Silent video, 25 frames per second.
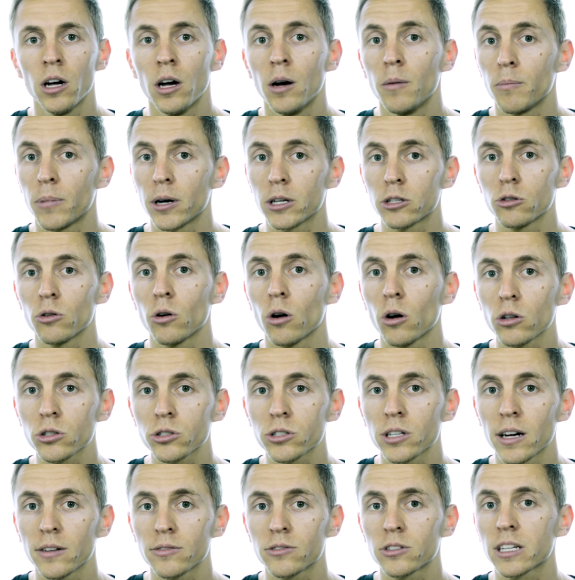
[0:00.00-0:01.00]
but you also
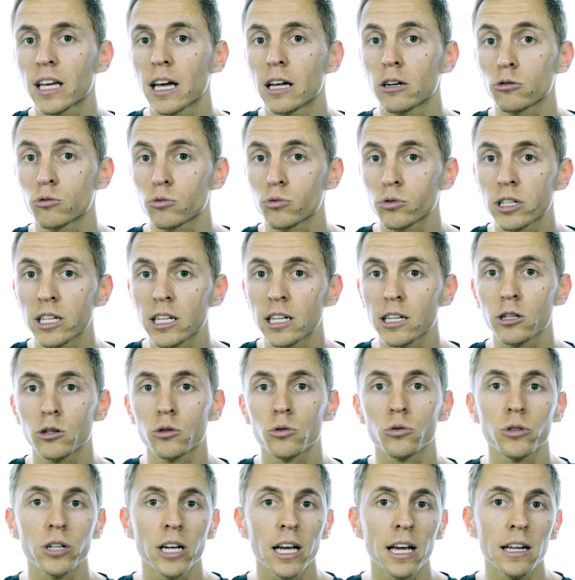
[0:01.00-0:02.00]
have to get really
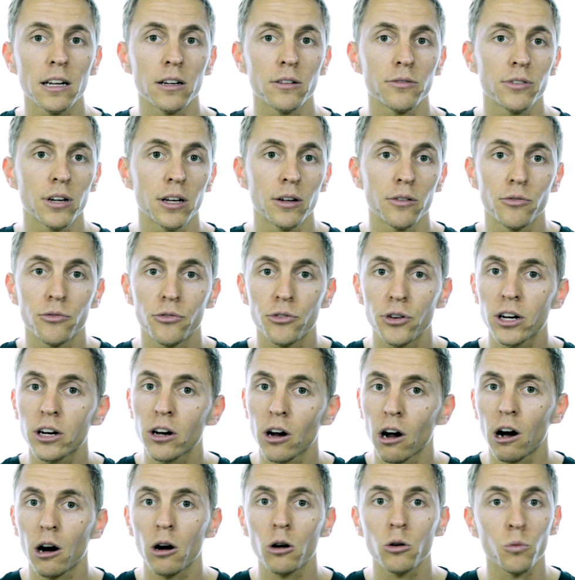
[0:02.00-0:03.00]
creative and figure
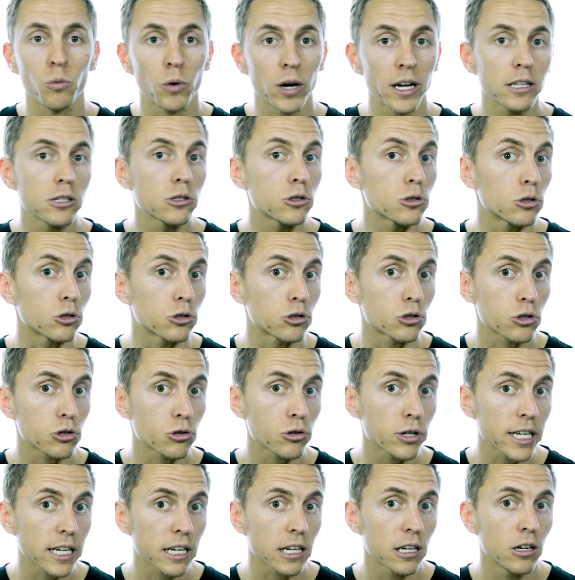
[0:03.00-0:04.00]
out ways to
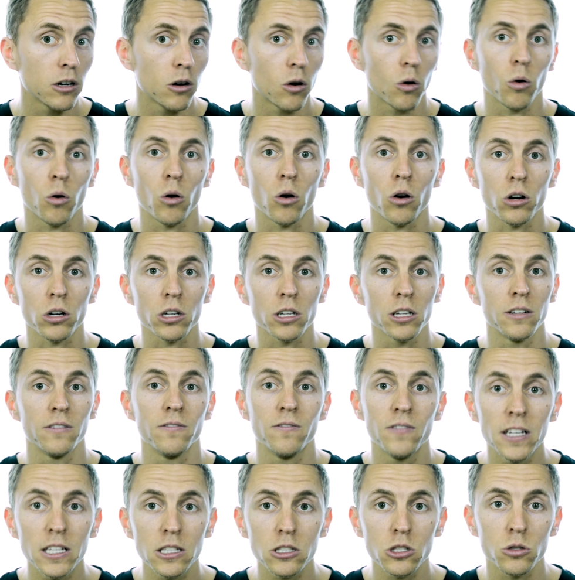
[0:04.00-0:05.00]
trick or
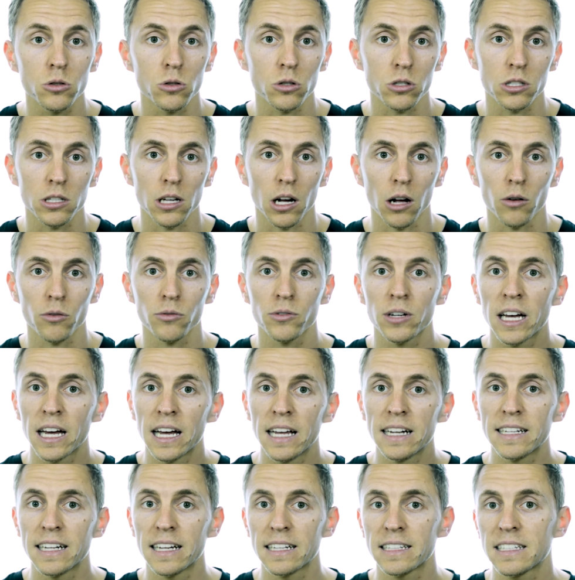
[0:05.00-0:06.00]
convince yourself
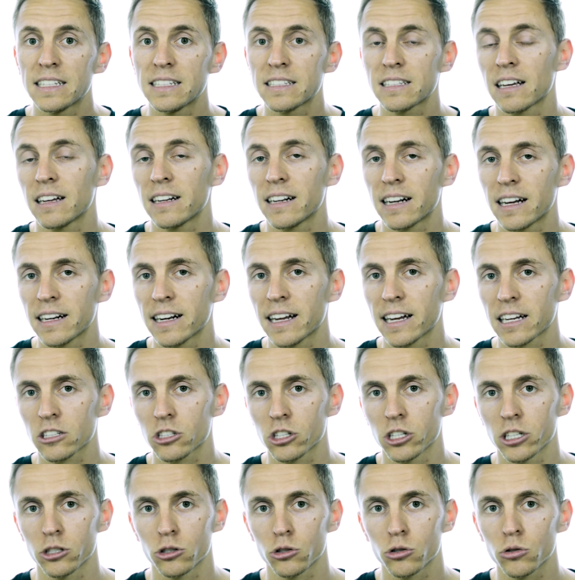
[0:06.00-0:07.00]
that these are not
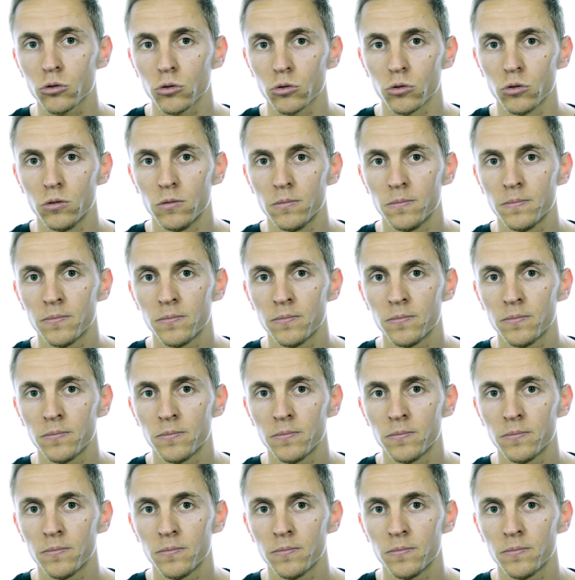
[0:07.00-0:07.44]
actually true.